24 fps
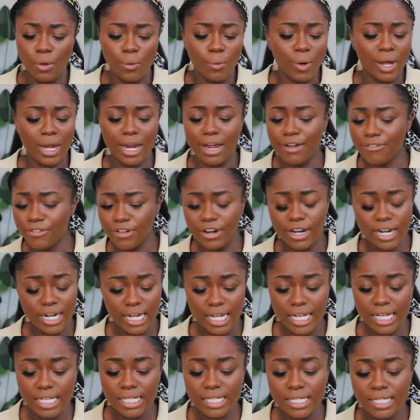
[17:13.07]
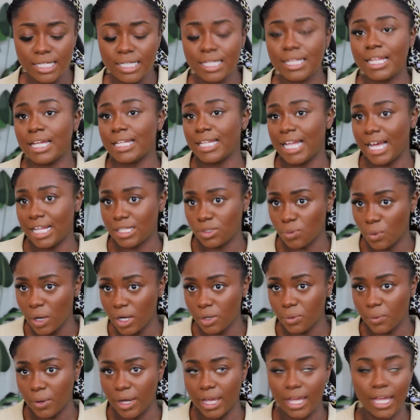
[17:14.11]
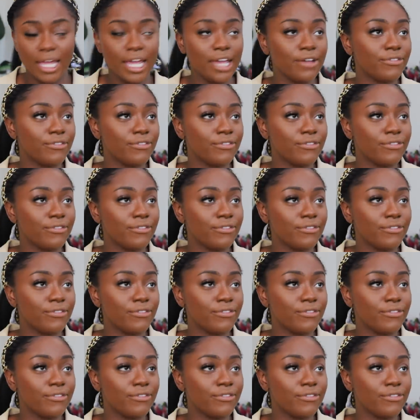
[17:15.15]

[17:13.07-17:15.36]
whatever it is, then that's one way.